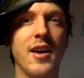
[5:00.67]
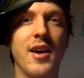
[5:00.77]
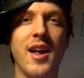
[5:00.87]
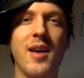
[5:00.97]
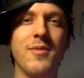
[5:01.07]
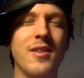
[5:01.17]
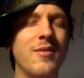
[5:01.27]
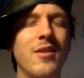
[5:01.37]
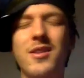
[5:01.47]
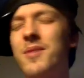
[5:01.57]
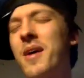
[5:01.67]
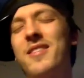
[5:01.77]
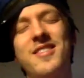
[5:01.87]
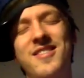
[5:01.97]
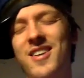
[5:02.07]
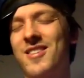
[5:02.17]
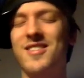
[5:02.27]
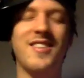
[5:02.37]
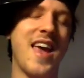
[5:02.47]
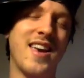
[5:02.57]
And Ahab's like, well, come on, just still
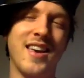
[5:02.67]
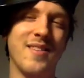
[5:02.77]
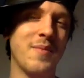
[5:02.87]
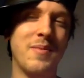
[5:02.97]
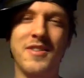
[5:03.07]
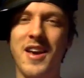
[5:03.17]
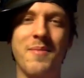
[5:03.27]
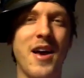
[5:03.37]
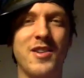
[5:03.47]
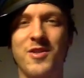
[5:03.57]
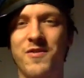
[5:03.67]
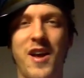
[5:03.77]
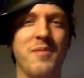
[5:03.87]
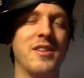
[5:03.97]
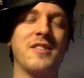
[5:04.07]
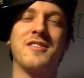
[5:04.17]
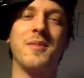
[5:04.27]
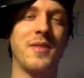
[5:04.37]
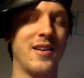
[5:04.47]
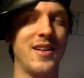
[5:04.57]
take it. Maybe take it back to his family or
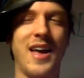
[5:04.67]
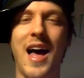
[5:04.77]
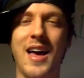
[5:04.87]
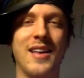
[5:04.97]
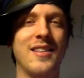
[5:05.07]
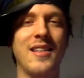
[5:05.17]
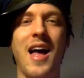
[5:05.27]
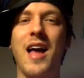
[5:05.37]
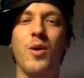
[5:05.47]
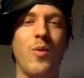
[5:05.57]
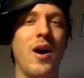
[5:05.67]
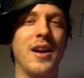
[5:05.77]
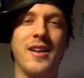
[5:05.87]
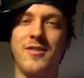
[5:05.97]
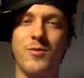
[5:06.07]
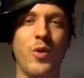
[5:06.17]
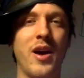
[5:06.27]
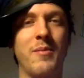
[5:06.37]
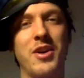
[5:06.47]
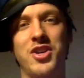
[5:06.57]
something. Like, I don't want it. It's
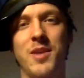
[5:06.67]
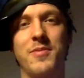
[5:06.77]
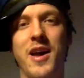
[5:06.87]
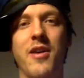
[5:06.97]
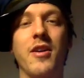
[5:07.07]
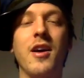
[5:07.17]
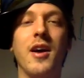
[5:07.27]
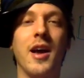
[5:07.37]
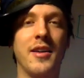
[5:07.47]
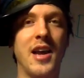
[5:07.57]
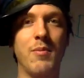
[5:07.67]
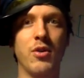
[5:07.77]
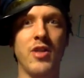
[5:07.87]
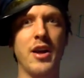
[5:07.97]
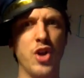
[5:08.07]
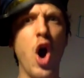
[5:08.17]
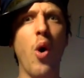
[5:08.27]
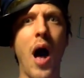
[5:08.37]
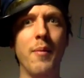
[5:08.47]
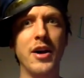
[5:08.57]
weighing my ship down. And Gabriel's like,
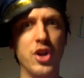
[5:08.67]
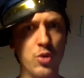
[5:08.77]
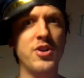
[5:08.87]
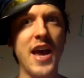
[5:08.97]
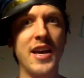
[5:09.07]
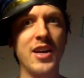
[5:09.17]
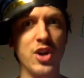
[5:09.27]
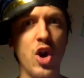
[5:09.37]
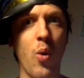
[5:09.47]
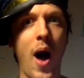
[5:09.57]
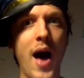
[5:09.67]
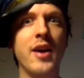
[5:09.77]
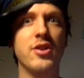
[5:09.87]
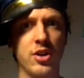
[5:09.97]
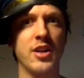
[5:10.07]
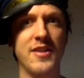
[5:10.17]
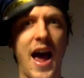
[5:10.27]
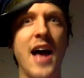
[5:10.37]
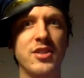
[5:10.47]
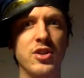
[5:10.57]
no, how about you take it? You know why? Because you're going to
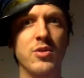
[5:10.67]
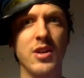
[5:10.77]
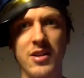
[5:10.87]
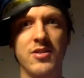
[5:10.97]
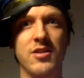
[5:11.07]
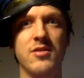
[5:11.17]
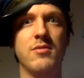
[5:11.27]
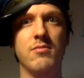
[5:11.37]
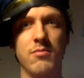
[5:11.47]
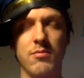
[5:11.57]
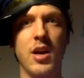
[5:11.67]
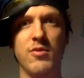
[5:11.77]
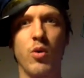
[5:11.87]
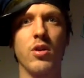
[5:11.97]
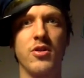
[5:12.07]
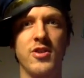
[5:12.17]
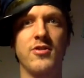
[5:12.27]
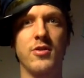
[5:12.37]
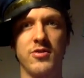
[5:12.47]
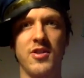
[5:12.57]
die soon. And it just makes more
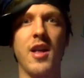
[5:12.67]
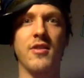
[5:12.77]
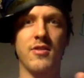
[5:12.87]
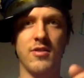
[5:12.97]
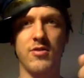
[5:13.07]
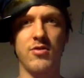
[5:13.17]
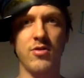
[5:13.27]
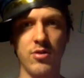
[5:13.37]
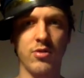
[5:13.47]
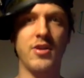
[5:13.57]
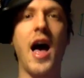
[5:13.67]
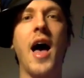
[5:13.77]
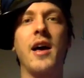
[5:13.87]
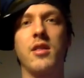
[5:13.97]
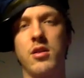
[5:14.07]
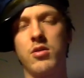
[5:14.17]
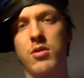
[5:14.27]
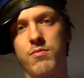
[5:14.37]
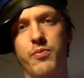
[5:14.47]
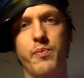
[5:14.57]
logistical sense because you'll die and then you
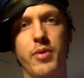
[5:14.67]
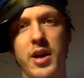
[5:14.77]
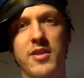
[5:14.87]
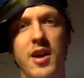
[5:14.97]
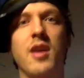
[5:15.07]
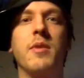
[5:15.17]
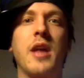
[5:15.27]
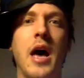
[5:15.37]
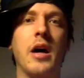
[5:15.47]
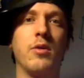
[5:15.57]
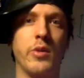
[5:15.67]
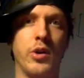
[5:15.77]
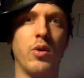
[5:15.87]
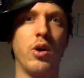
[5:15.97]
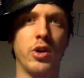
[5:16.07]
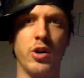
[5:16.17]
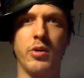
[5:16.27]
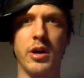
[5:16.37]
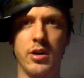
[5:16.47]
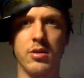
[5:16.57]
can bring it to him in hell where you're all
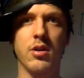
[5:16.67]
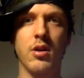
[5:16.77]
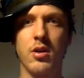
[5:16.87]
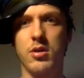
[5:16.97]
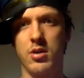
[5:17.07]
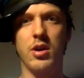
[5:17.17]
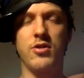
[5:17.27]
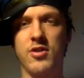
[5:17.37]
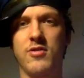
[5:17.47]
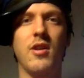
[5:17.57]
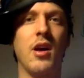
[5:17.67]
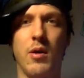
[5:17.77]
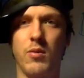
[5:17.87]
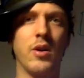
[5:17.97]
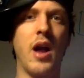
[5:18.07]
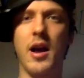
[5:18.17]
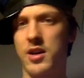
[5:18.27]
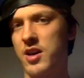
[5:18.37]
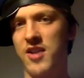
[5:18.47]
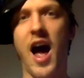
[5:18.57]
going. And it just, we're not
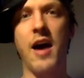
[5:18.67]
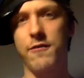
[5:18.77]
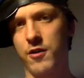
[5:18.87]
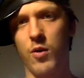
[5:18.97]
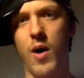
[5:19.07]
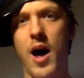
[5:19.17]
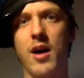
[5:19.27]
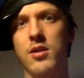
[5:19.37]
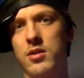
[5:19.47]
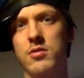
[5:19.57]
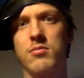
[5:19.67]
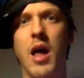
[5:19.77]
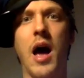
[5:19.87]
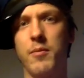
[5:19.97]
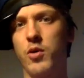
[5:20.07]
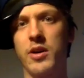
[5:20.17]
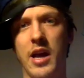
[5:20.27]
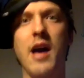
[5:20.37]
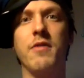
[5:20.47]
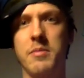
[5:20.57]
going to die for a while. And I'm going
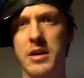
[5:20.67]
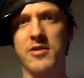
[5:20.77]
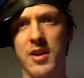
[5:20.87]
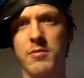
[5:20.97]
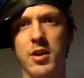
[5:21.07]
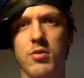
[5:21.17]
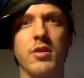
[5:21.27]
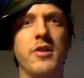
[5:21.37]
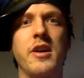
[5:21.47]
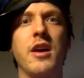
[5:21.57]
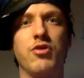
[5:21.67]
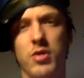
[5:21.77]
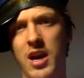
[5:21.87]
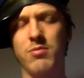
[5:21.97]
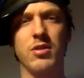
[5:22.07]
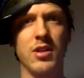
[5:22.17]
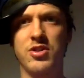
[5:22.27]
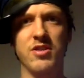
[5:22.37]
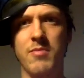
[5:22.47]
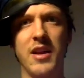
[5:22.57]
to heaven because I'm literally the angel Gabriel.
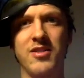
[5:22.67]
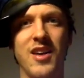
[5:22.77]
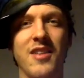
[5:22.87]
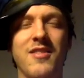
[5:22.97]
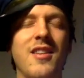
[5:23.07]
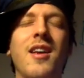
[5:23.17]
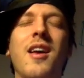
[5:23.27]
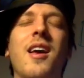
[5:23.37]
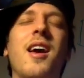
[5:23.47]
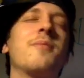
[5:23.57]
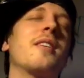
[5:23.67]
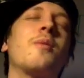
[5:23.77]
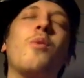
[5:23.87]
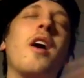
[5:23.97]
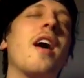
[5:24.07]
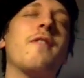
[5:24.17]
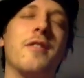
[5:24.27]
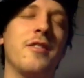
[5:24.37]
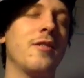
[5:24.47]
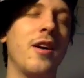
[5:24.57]
It just makes sense. And Ahab's like,
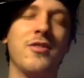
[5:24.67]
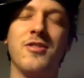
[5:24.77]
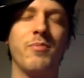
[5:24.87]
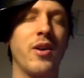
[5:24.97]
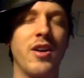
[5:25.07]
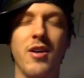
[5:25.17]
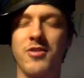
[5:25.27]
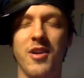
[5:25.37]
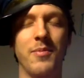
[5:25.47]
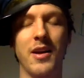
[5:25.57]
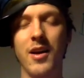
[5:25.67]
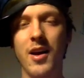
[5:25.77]
whatever, dude, I'll just burn it or something.